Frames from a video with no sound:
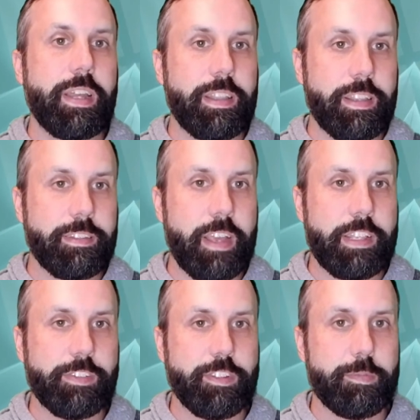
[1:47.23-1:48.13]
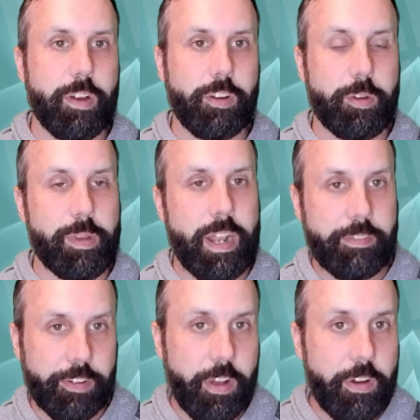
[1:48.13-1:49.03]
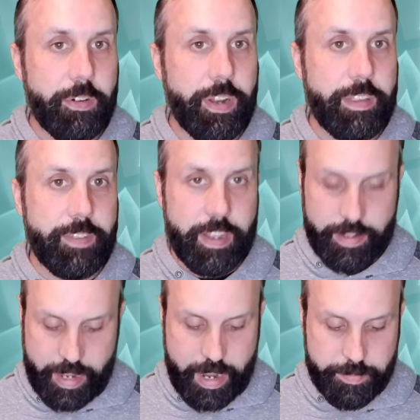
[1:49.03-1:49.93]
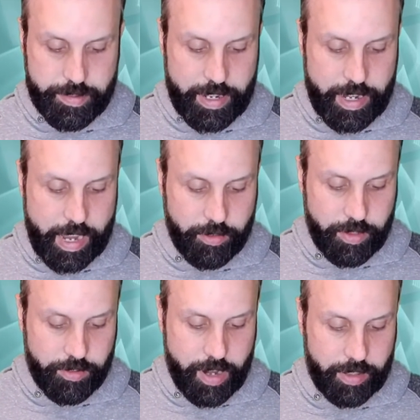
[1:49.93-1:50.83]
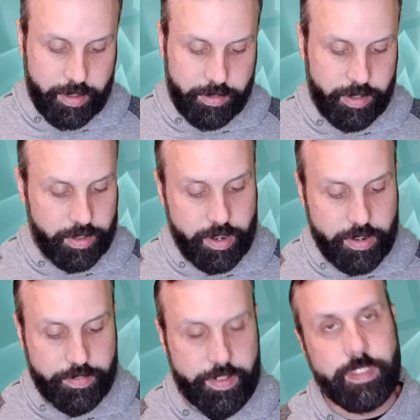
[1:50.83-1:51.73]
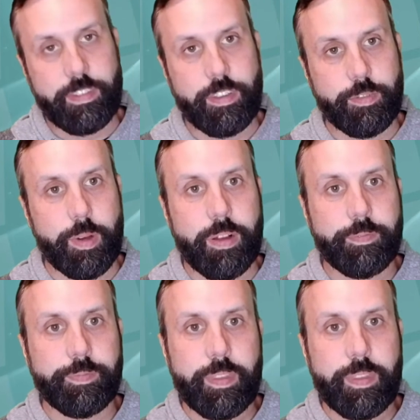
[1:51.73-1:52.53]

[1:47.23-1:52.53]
the size of a small group can have their own event types and actually track those in large events as well.